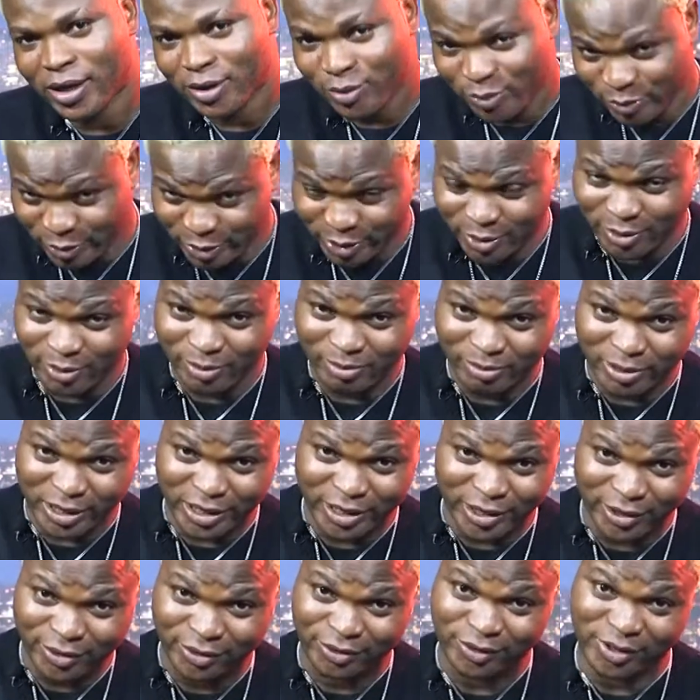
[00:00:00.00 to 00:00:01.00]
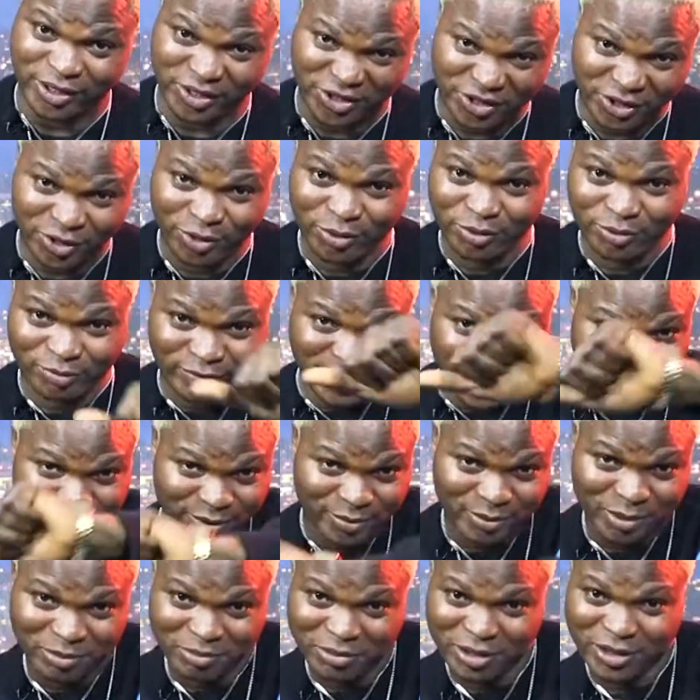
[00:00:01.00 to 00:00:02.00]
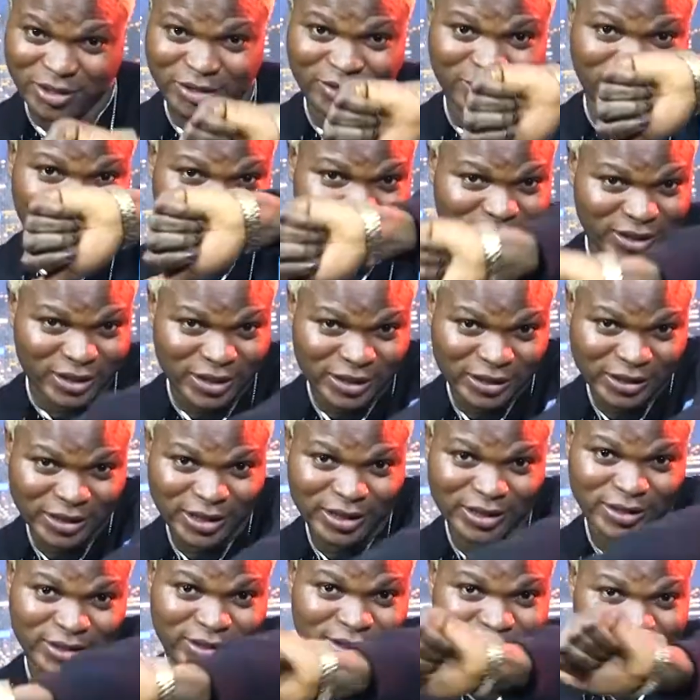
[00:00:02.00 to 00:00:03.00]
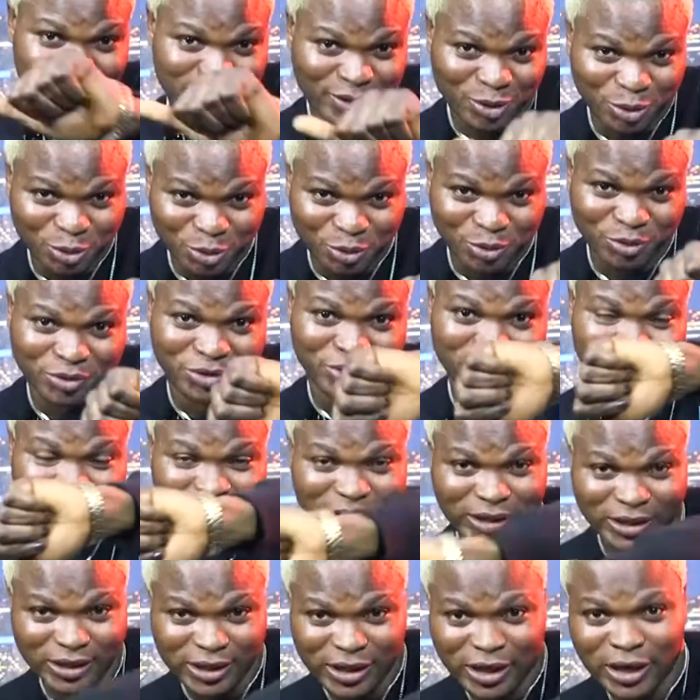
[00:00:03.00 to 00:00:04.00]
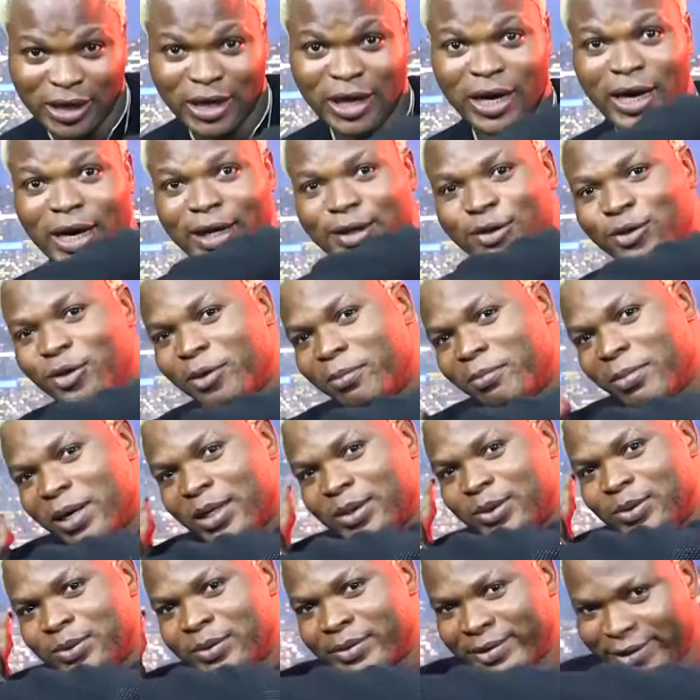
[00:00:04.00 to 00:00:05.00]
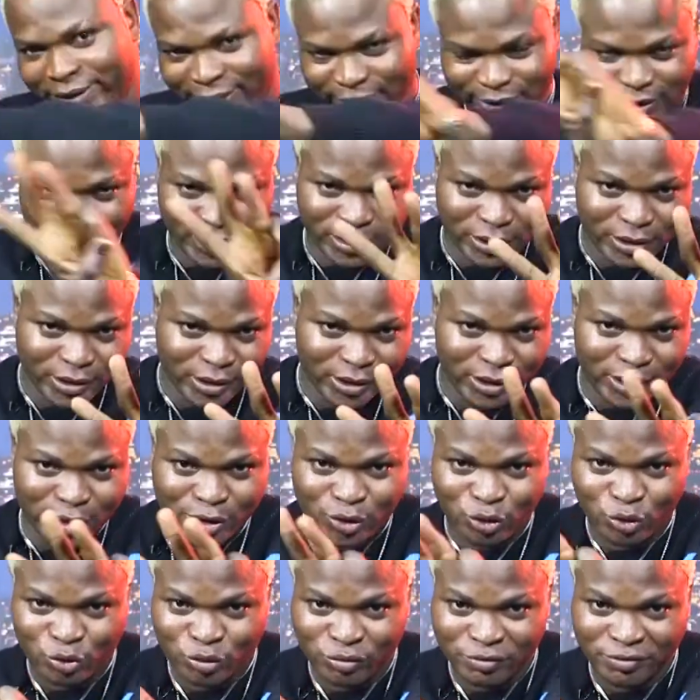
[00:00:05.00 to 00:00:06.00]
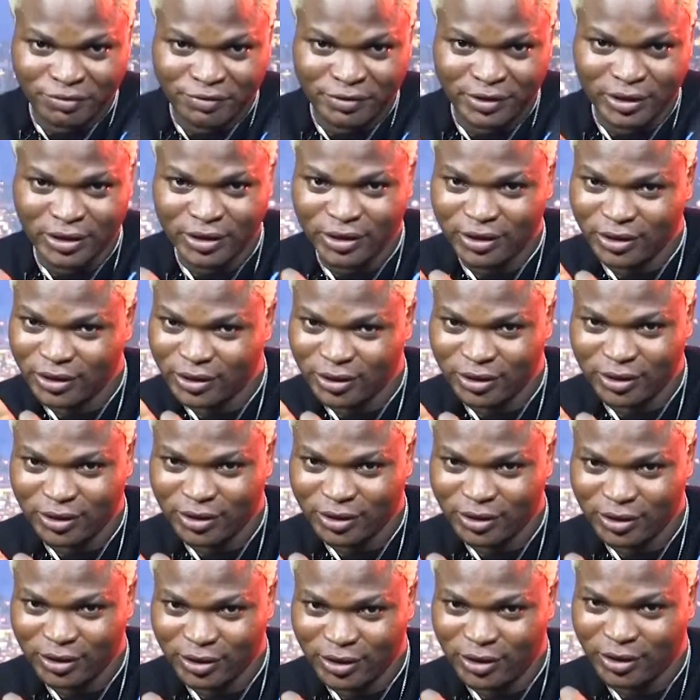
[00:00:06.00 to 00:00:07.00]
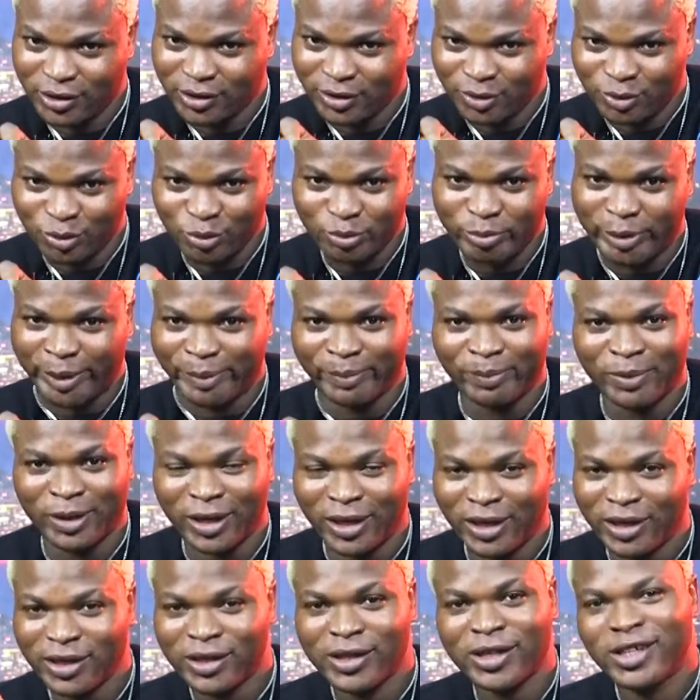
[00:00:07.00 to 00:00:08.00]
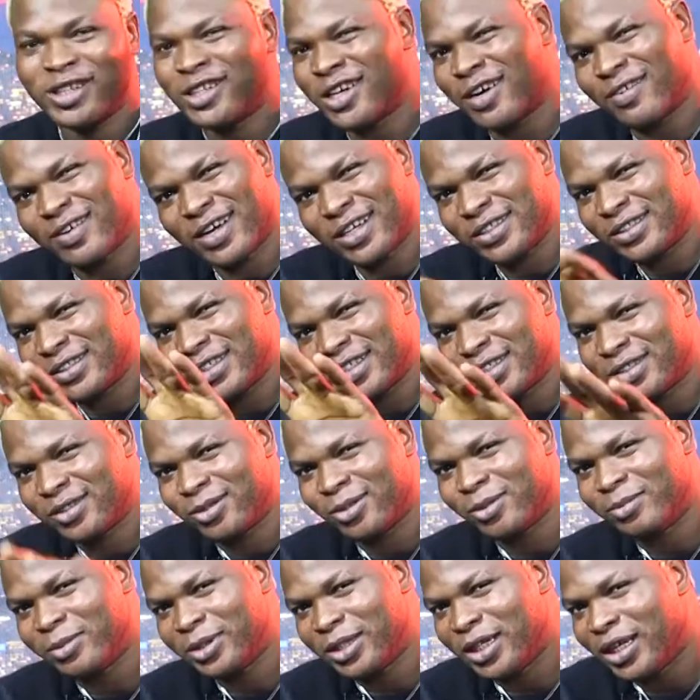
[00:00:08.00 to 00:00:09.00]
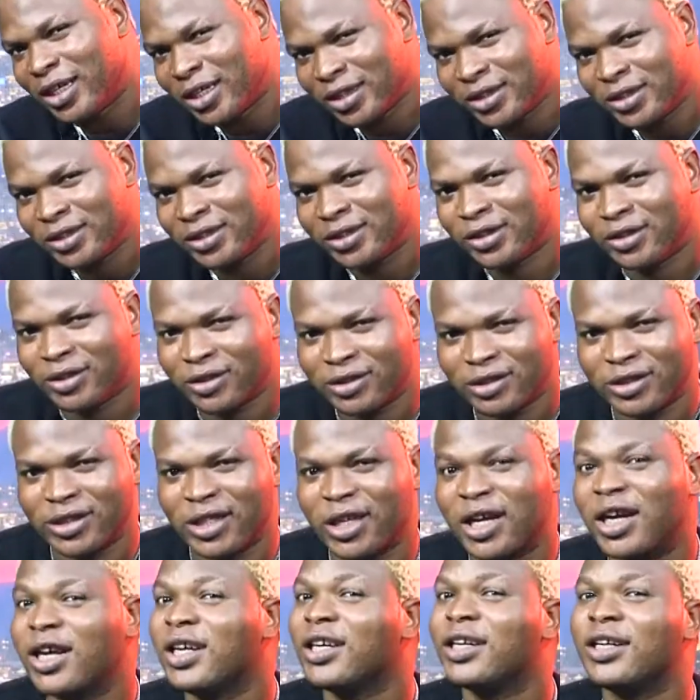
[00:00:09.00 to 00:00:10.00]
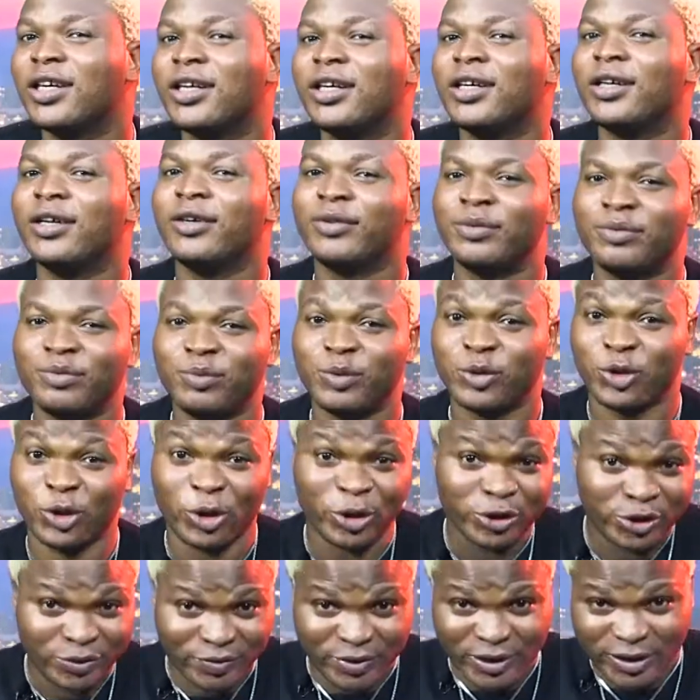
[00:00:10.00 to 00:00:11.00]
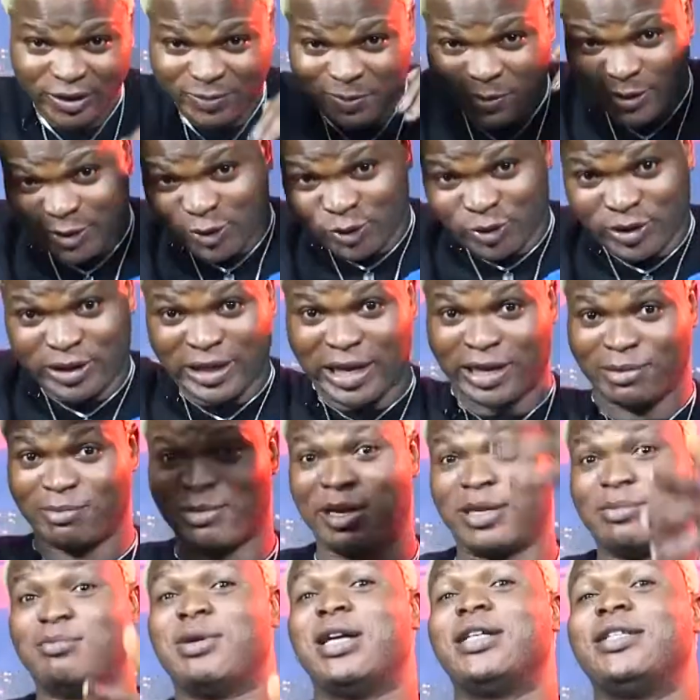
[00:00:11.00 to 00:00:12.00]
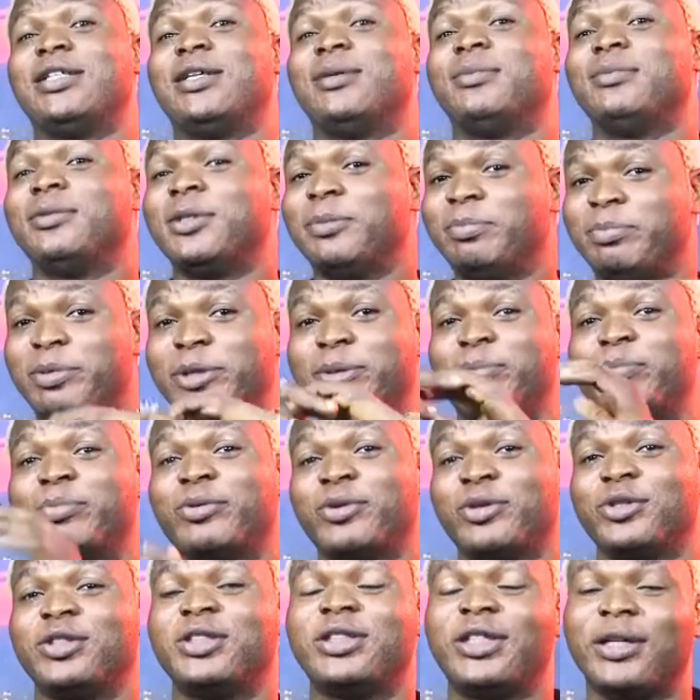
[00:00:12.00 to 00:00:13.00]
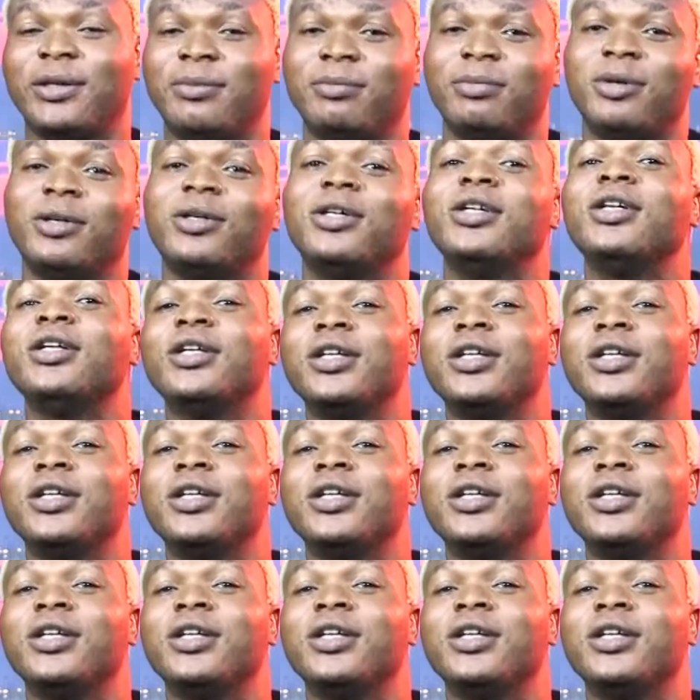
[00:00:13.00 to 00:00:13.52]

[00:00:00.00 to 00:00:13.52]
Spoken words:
Welcome back. You are still riding with me, you understand? And it's in the cruise you get. At number three is Two Face. Hey, Two Baba. Now, ancestor be that, you understand? With all due respect to the Agbagba, them, the big bros, them, but